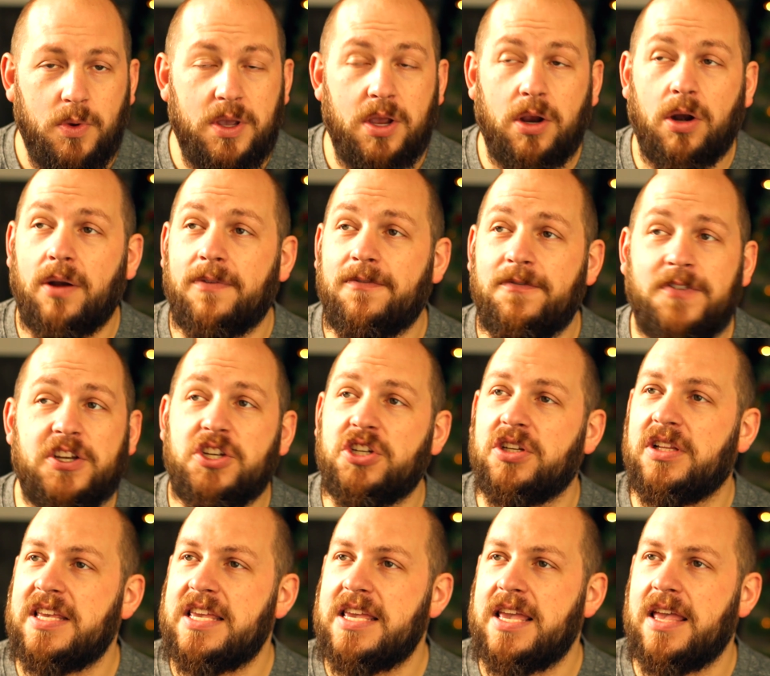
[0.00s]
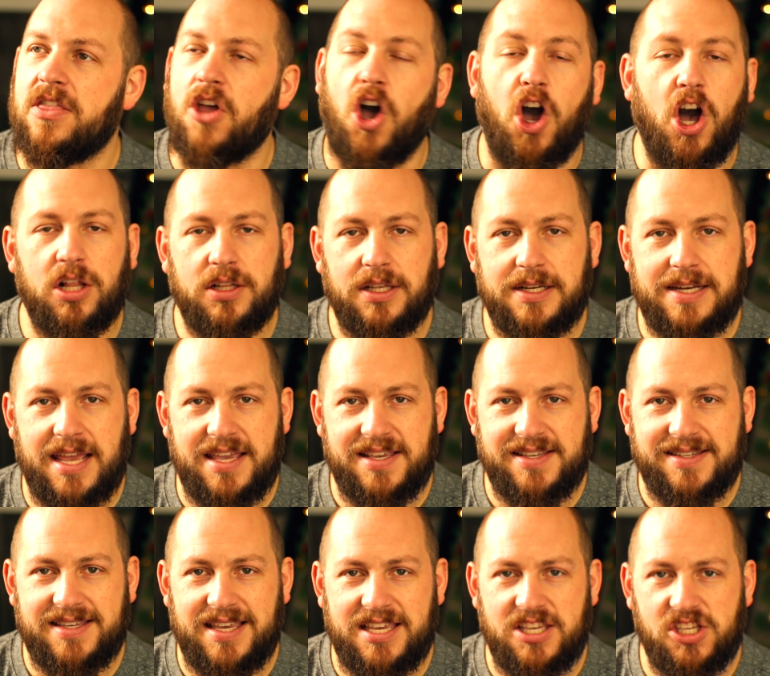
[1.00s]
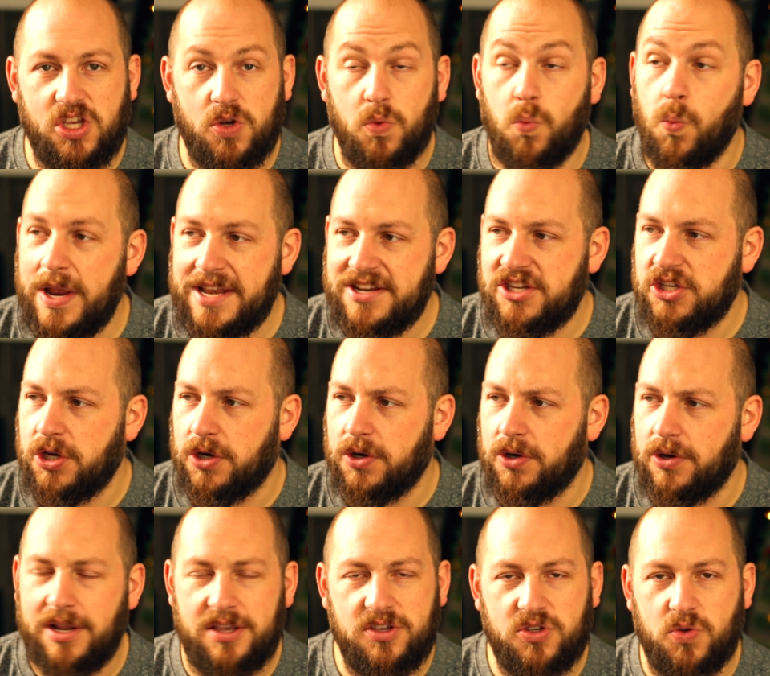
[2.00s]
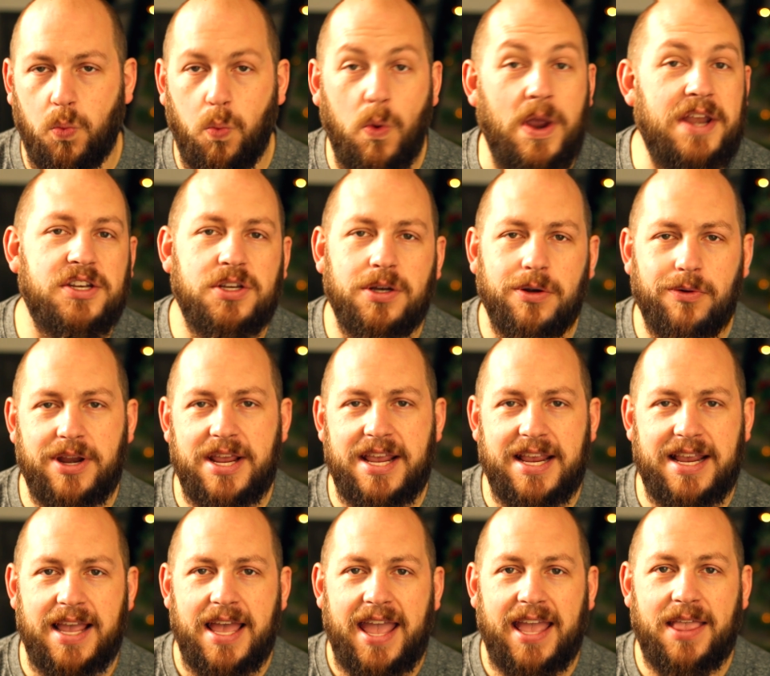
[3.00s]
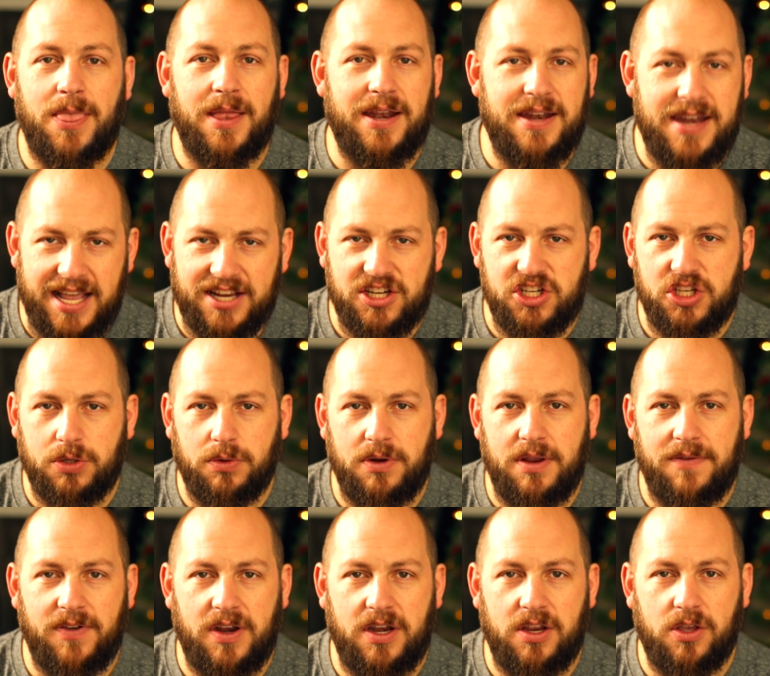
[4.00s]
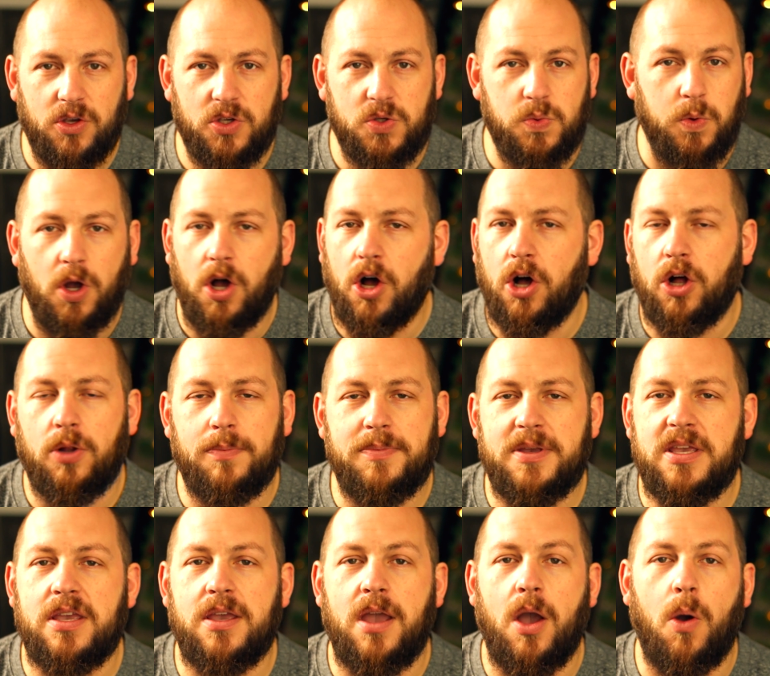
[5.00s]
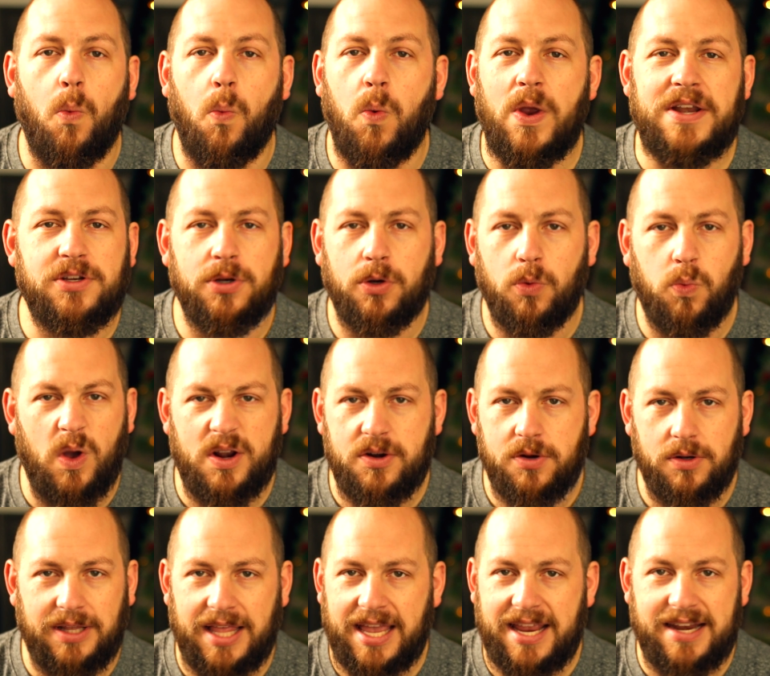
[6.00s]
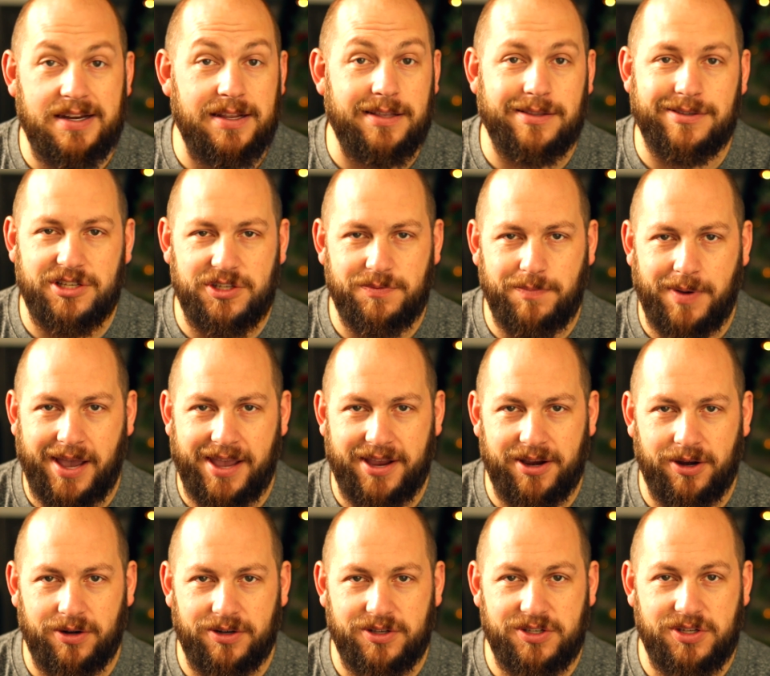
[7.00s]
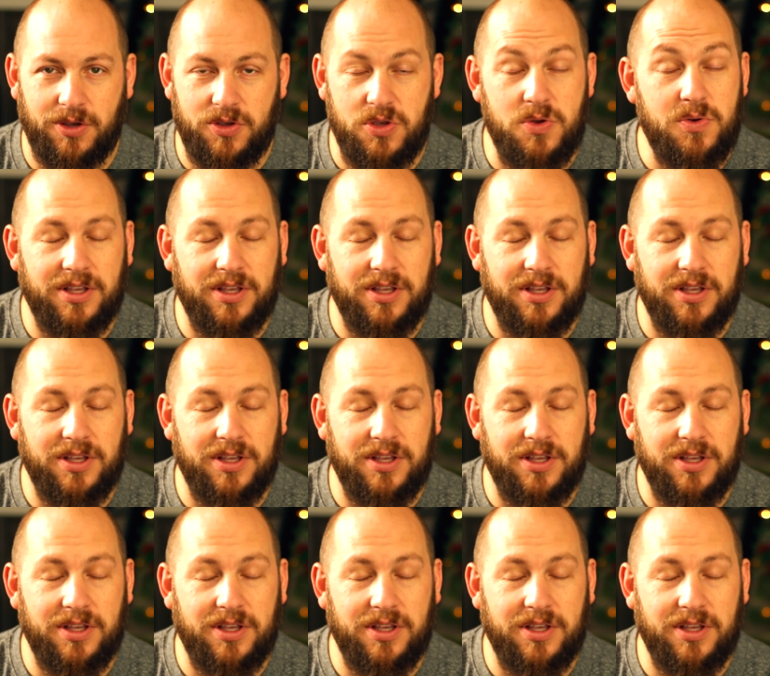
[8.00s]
We are officially in the holiday season. Winter is wintering, and the next 3 videos will all be Winter Wonderland inspired. So you